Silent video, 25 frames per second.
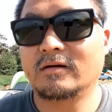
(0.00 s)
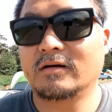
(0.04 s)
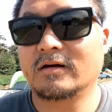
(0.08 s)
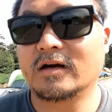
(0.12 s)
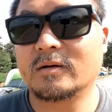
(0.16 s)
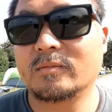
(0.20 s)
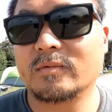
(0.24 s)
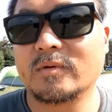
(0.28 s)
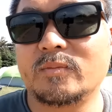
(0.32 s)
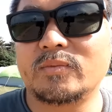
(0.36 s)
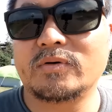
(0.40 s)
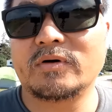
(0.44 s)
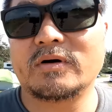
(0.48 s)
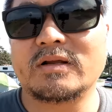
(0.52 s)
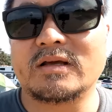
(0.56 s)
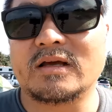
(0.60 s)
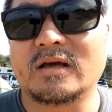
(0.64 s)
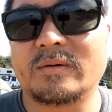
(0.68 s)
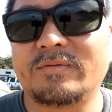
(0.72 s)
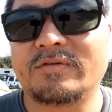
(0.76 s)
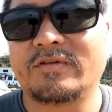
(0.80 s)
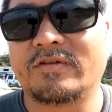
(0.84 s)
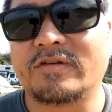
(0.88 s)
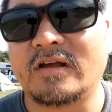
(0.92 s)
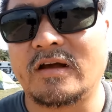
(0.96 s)
They're going to be
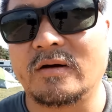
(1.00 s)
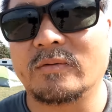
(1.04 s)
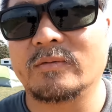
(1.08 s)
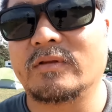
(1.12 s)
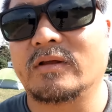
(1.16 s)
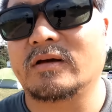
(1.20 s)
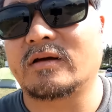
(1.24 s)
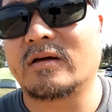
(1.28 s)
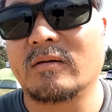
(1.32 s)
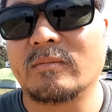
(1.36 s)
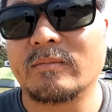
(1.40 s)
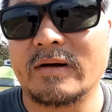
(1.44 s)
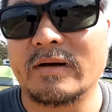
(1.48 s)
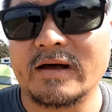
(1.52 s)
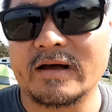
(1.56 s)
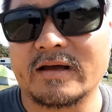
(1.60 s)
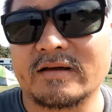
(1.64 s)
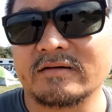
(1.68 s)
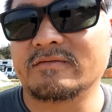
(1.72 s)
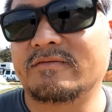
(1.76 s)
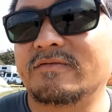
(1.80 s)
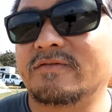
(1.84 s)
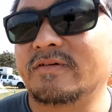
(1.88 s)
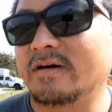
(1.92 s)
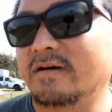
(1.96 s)
pretty upset when they come
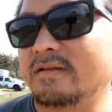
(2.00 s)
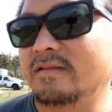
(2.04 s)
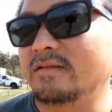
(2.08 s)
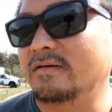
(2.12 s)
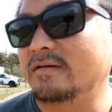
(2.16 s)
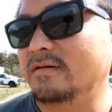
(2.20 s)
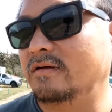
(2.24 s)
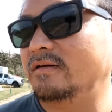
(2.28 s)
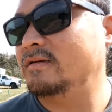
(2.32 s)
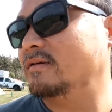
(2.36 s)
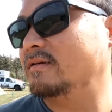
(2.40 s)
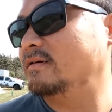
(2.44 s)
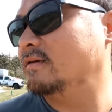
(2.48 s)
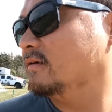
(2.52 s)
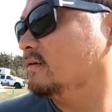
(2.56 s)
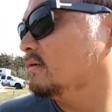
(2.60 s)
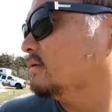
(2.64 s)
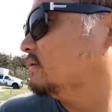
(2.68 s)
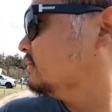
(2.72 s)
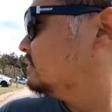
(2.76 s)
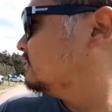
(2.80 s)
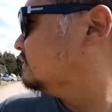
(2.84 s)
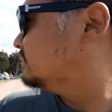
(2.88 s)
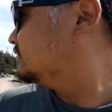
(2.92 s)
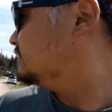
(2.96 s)
back and find their
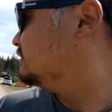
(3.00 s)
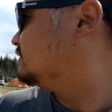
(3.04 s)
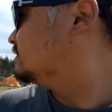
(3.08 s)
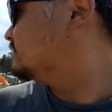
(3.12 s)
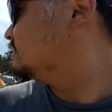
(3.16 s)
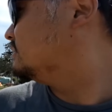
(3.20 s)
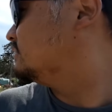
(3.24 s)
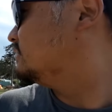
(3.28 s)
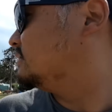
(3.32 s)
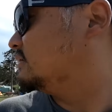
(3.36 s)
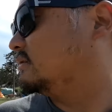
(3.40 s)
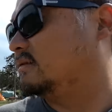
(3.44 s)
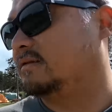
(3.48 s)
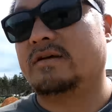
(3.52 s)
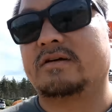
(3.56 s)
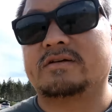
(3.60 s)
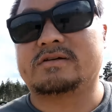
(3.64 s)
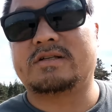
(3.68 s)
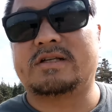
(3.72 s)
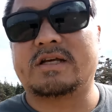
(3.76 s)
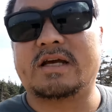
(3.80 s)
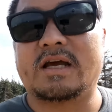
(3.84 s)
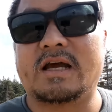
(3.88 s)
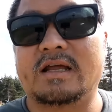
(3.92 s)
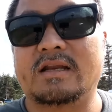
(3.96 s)

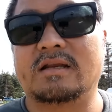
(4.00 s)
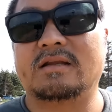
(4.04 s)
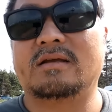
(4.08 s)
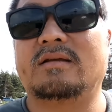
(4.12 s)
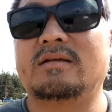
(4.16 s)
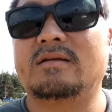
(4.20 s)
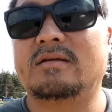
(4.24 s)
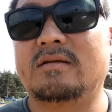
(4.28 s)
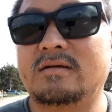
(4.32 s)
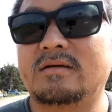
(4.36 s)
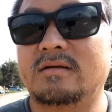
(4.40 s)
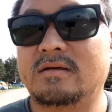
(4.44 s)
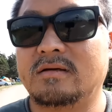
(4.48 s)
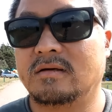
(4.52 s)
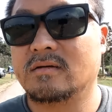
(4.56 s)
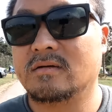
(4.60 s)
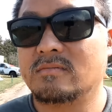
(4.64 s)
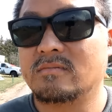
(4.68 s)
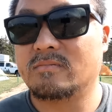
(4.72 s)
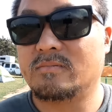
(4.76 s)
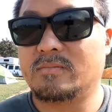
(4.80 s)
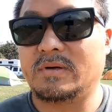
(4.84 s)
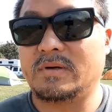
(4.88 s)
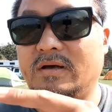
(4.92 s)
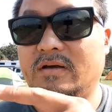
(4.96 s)
their tent
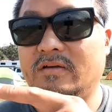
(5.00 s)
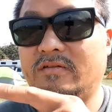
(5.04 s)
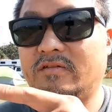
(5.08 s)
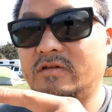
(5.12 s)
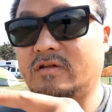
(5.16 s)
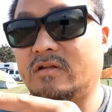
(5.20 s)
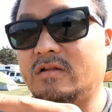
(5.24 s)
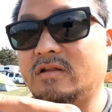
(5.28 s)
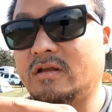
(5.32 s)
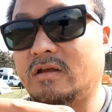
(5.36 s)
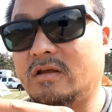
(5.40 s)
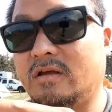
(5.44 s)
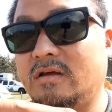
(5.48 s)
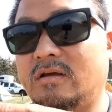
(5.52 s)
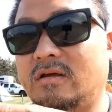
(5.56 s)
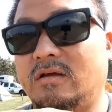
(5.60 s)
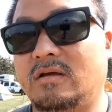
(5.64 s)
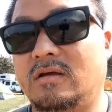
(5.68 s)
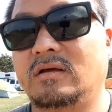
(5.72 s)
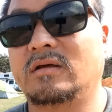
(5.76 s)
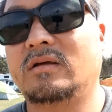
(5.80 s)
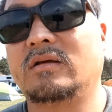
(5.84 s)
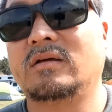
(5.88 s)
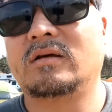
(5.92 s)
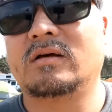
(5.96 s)
basically
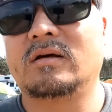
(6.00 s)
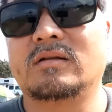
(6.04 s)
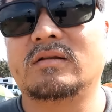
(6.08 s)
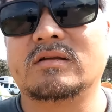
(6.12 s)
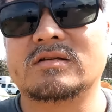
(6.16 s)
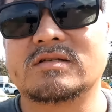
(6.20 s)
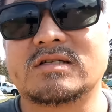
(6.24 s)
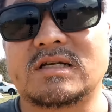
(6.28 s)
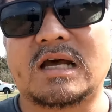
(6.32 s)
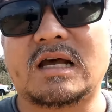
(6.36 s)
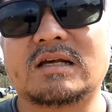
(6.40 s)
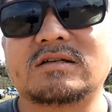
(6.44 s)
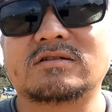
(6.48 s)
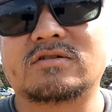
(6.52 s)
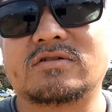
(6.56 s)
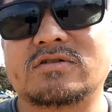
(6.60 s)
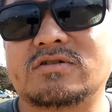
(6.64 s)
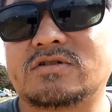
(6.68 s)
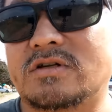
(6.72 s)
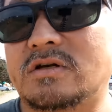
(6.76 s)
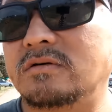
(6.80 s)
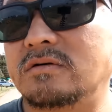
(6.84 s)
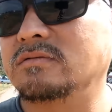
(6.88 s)
a disaster